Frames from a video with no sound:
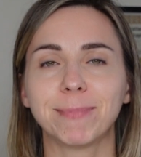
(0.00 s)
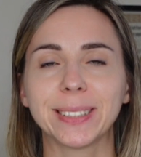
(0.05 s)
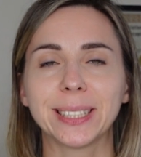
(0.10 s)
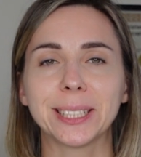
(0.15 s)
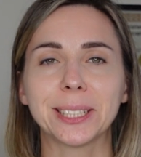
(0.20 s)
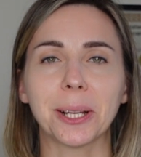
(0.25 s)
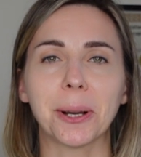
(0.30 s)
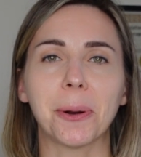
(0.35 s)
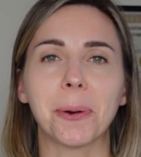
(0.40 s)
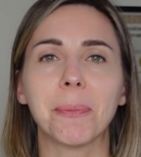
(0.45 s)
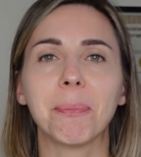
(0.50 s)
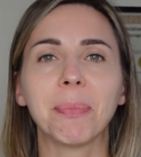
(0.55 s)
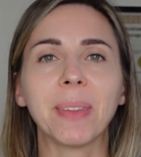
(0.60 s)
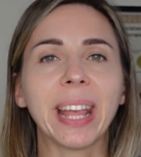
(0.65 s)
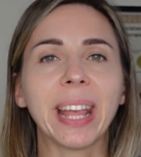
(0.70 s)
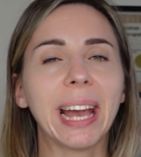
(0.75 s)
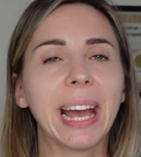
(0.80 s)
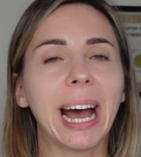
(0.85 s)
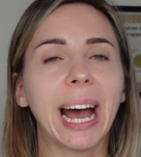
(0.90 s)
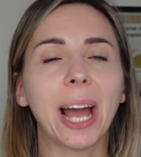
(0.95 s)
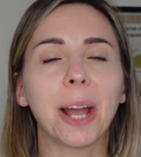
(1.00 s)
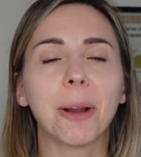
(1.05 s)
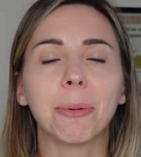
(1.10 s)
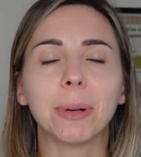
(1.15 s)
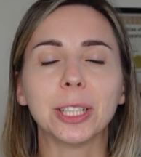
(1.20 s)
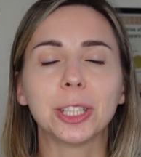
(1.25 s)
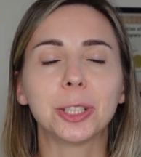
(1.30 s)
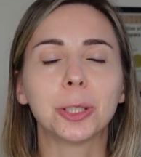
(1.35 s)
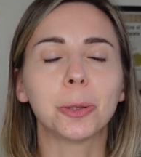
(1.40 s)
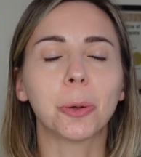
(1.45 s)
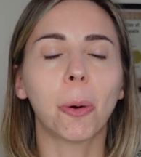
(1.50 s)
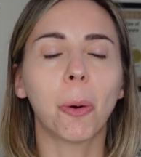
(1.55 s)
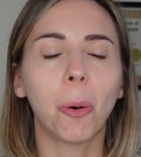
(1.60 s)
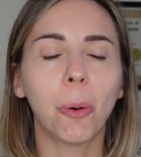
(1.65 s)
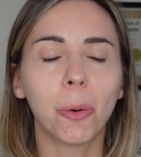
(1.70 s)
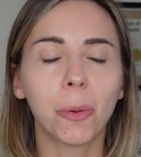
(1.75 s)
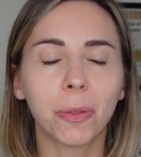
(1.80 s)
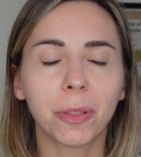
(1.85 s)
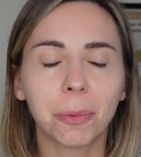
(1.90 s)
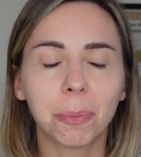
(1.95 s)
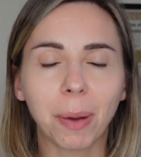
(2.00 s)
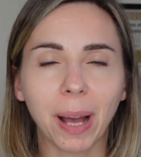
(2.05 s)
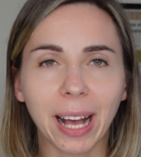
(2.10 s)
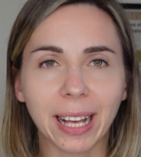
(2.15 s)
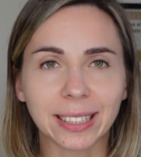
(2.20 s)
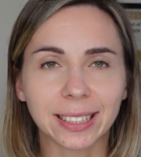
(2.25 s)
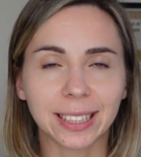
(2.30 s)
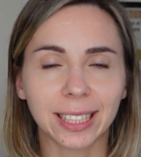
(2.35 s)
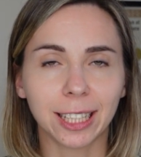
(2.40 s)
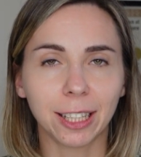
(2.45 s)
So I wish you all the best.